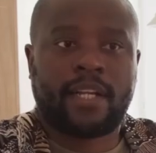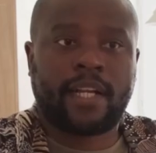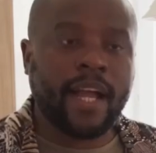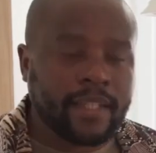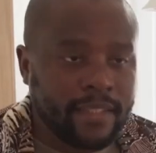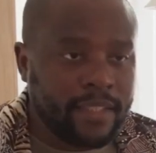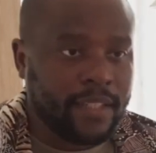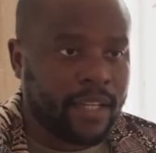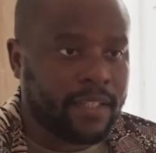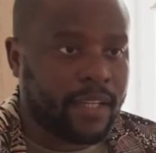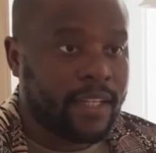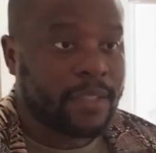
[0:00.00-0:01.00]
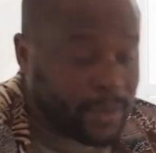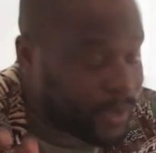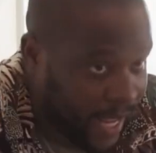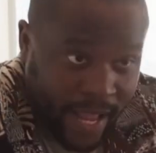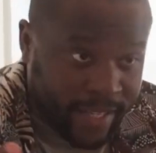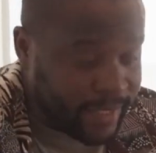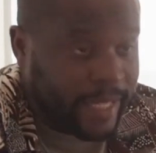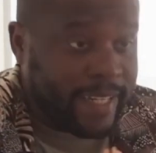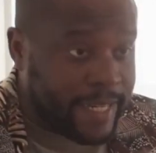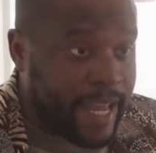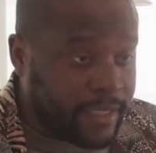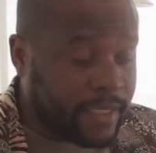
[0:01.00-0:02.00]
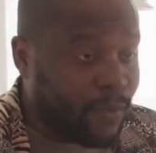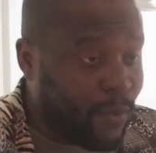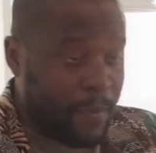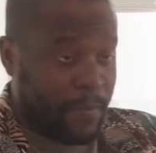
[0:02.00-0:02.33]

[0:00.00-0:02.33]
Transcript: what you think. Don't nobody give a